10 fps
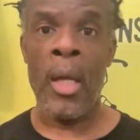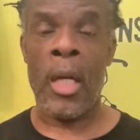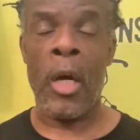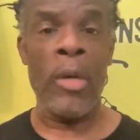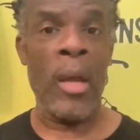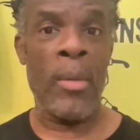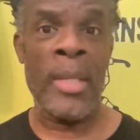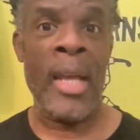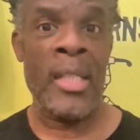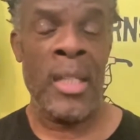Kone was
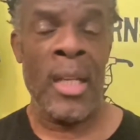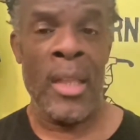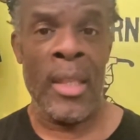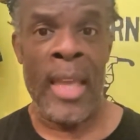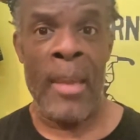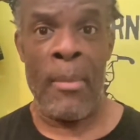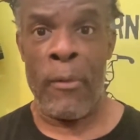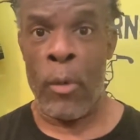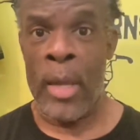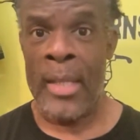excellent in the game
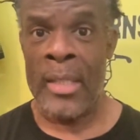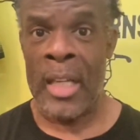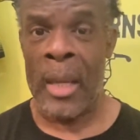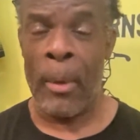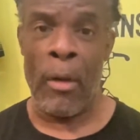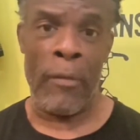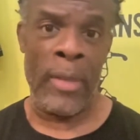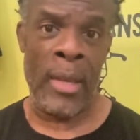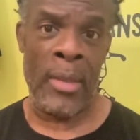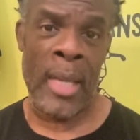before he had to come off
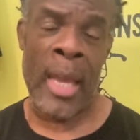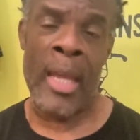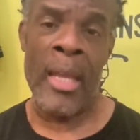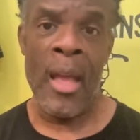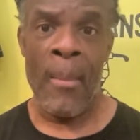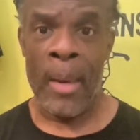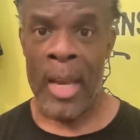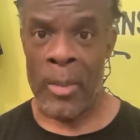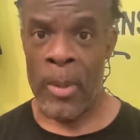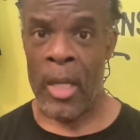the other day, but I
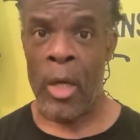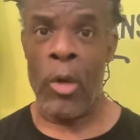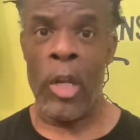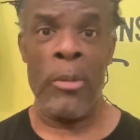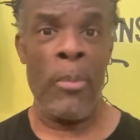expect Kone to be